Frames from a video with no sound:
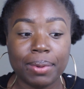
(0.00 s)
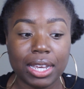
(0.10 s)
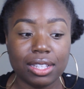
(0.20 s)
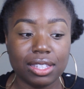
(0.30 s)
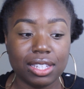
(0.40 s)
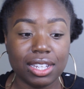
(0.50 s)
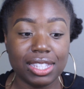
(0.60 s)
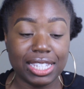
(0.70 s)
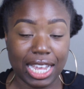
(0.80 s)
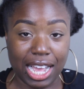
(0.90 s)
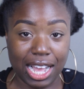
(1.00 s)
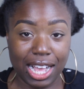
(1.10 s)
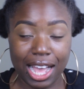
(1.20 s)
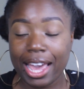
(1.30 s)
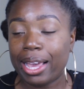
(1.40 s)
But
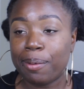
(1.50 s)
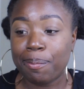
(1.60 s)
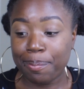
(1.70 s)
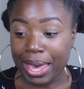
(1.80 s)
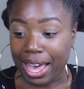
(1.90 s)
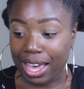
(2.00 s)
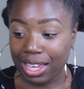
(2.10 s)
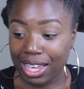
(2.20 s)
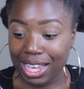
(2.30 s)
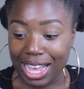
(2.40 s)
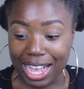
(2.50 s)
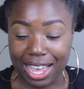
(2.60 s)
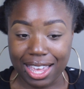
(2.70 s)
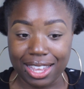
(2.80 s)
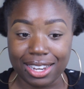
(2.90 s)
today I am back
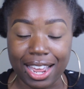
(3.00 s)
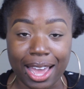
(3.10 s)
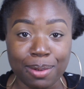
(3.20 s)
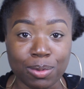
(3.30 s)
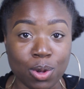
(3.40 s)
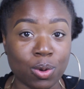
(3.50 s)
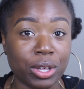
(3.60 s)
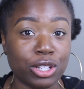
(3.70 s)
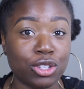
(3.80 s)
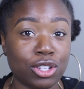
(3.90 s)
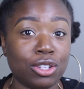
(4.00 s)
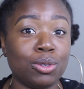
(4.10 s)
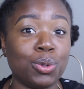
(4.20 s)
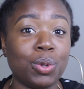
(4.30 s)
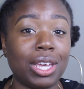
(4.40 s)
and I'm going
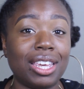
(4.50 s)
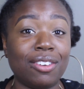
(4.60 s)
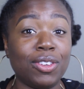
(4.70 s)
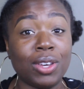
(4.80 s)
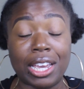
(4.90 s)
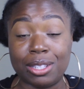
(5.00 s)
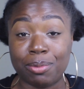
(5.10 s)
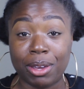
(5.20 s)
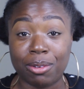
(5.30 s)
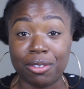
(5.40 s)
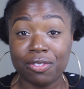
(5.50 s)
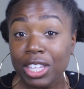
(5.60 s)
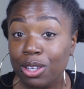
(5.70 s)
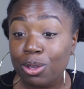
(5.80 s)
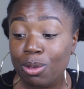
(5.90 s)
to give you guys my
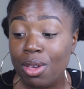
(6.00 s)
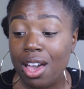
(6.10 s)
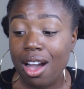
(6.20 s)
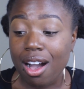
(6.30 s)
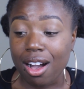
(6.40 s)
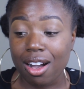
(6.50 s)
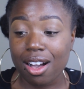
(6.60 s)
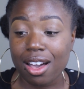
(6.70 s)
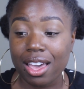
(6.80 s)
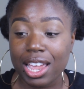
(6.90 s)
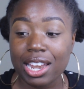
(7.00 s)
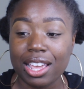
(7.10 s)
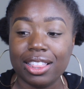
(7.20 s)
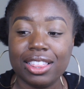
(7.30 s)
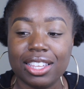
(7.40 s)
review on
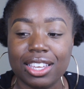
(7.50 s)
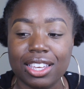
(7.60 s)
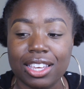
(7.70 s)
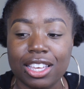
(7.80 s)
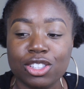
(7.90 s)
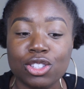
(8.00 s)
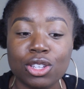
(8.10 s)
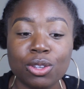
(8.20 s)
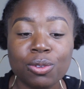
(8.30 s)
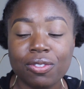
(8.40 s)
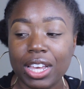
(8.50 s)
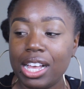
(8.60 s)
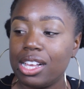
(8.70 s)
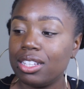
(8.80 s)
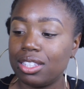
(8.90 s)
the Too
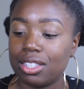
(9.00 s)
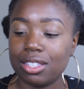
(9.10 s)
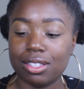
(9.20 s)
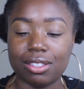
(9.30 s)
Faced.